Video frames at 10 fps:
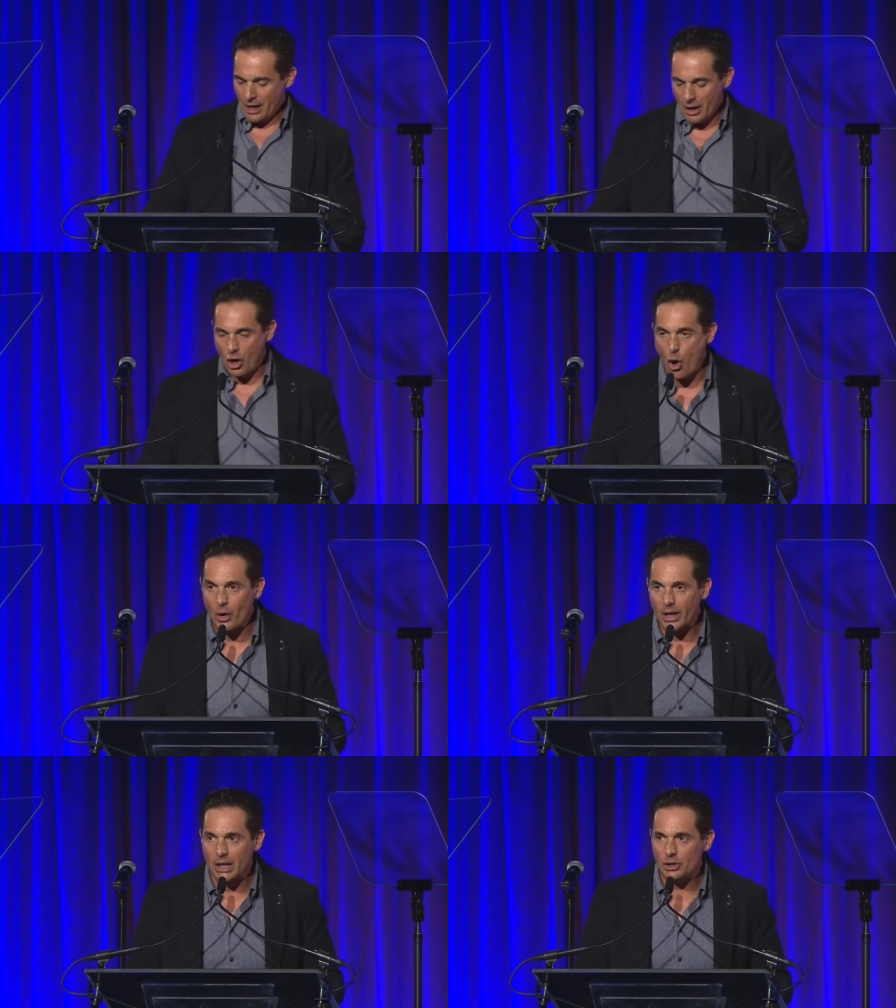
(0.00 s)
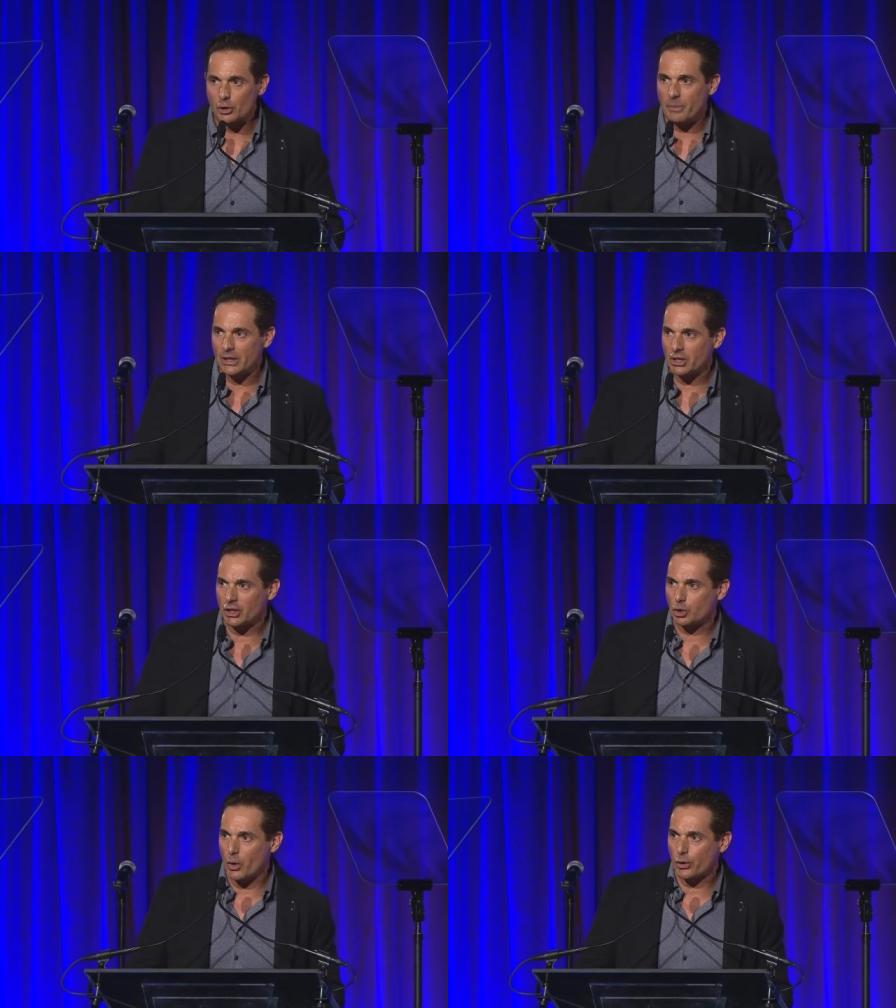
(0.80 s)
Going into
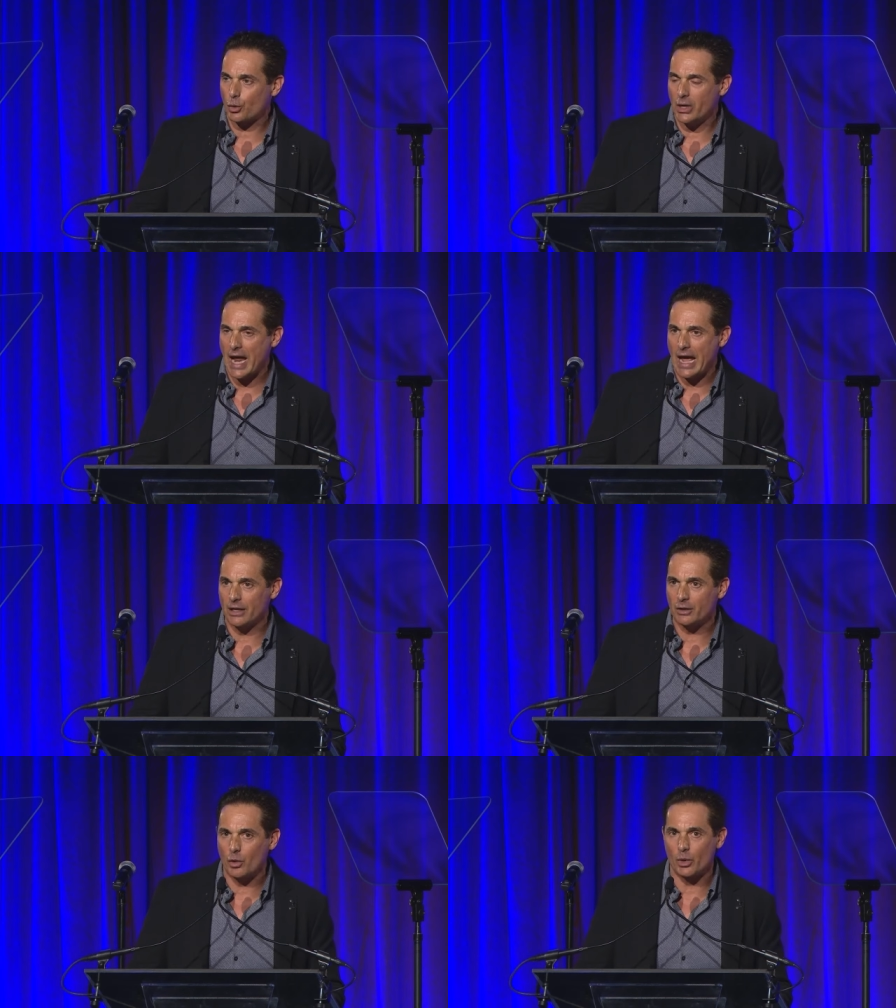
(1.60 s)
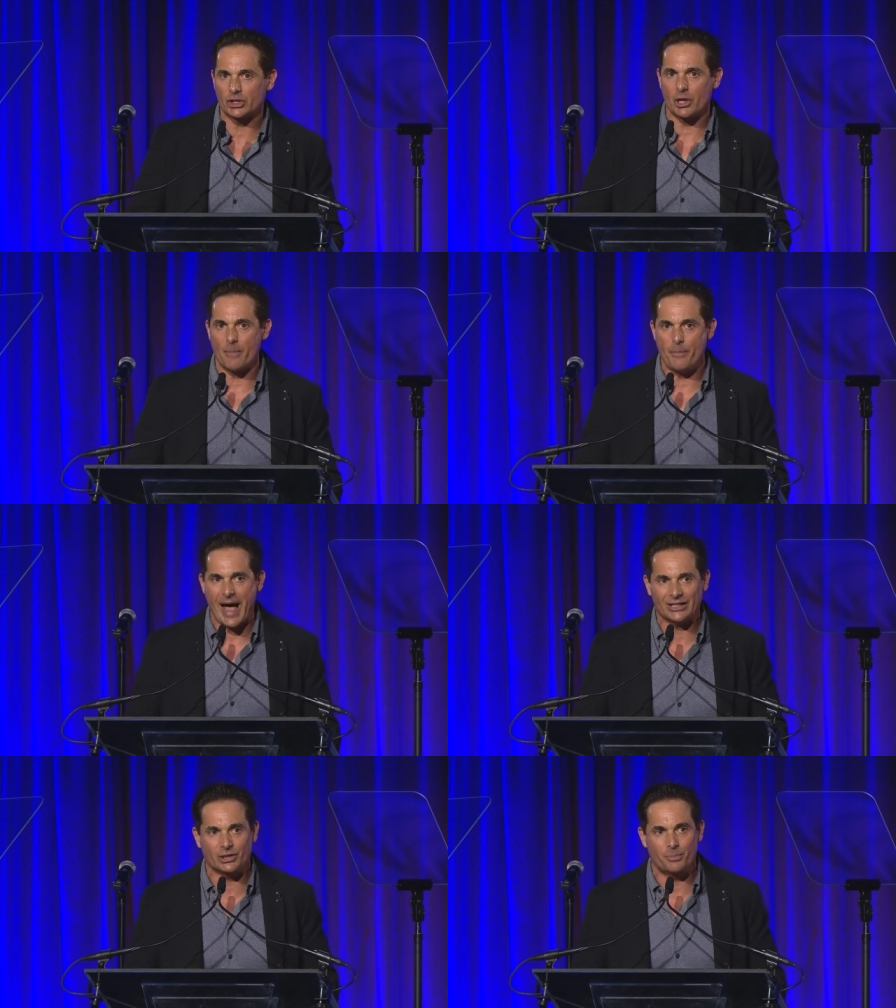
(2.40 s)
business with Ronnen was the
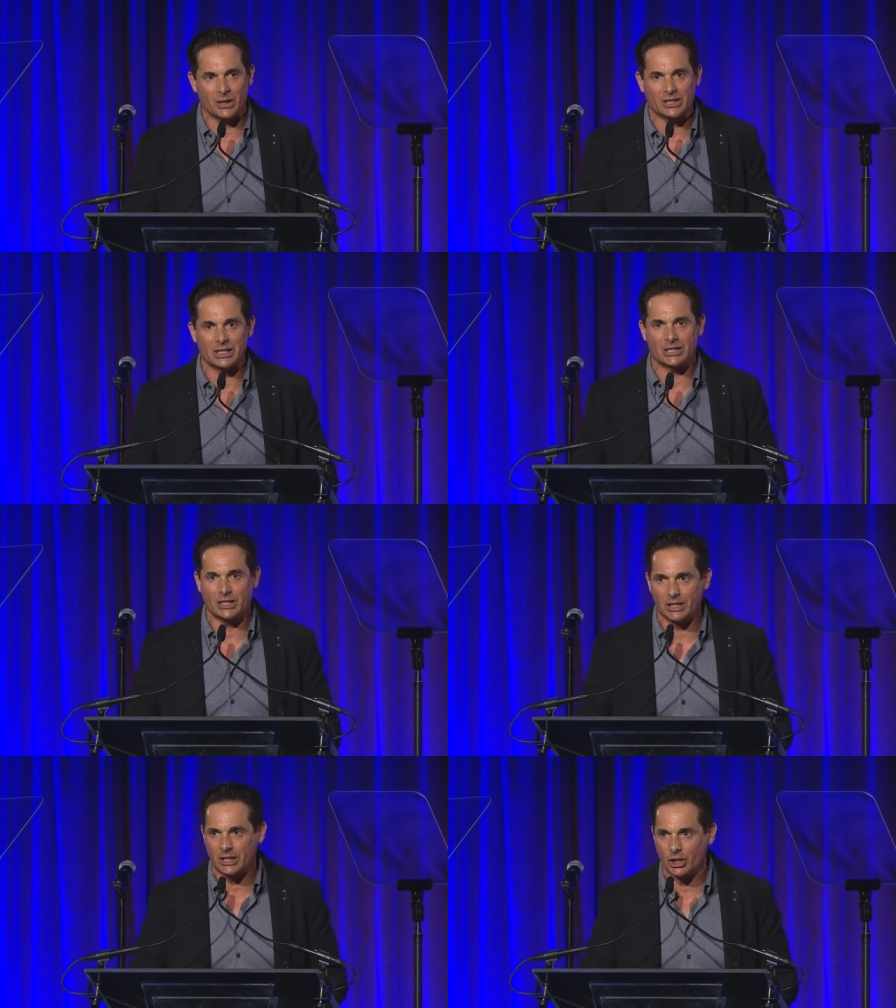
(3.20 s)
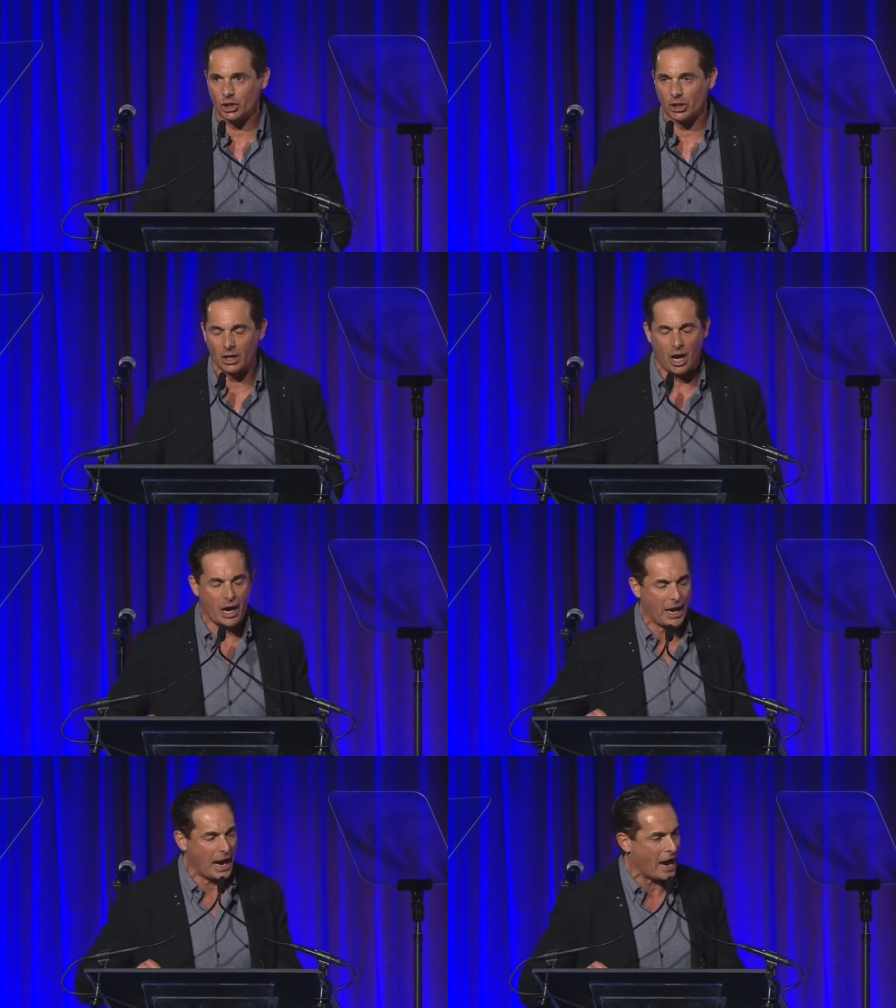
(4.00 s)
best business decision
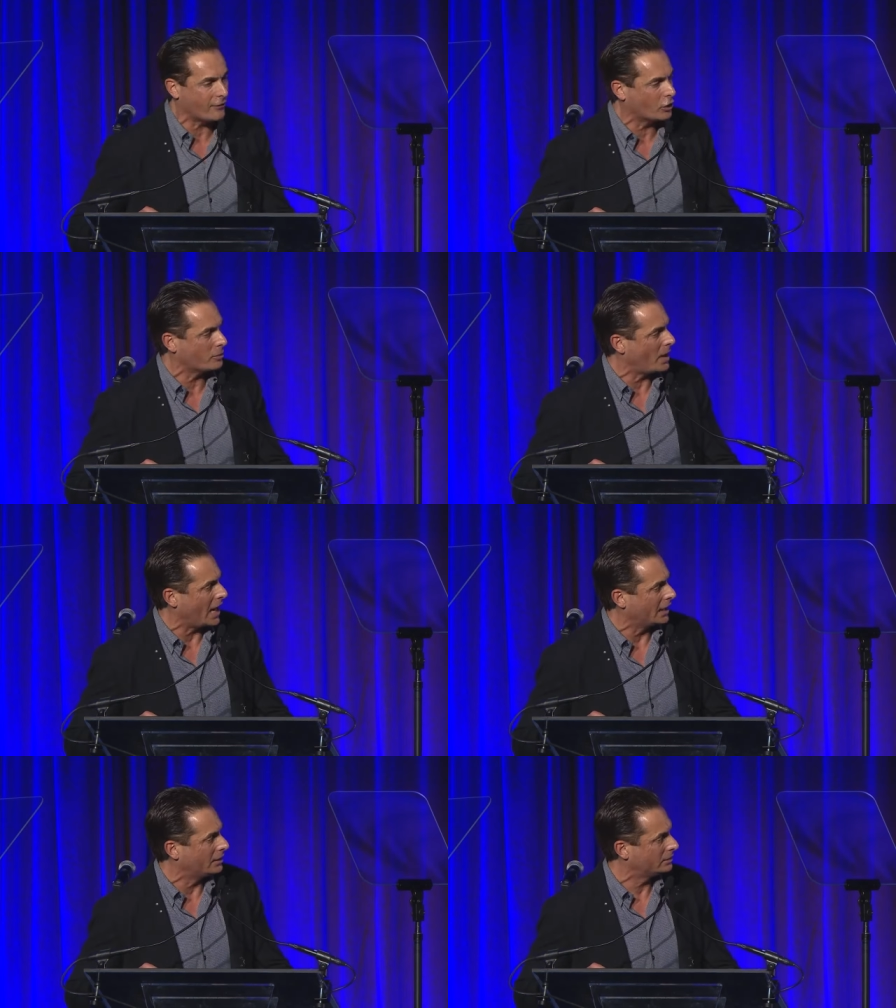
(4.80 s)
I ever made.